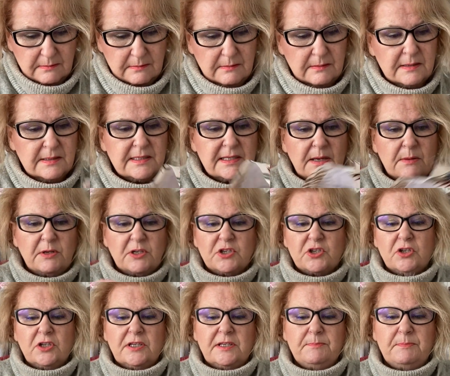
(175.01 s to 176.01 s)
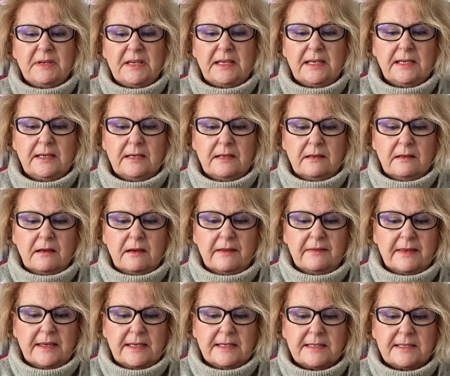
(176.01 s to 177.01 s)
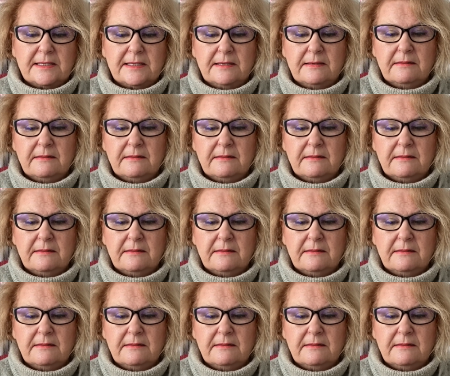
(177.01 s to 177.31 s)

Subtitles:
So it should be like this.